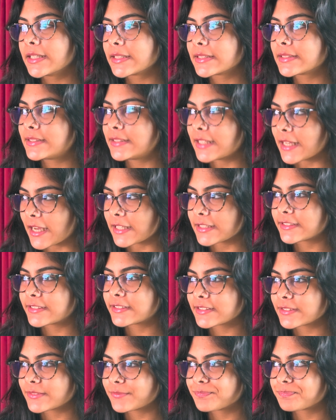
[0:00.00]
that
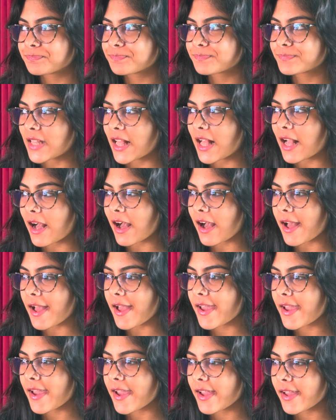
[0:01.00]

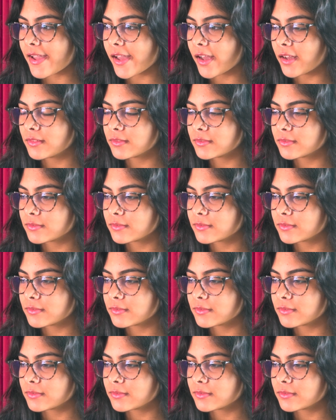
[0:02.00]
I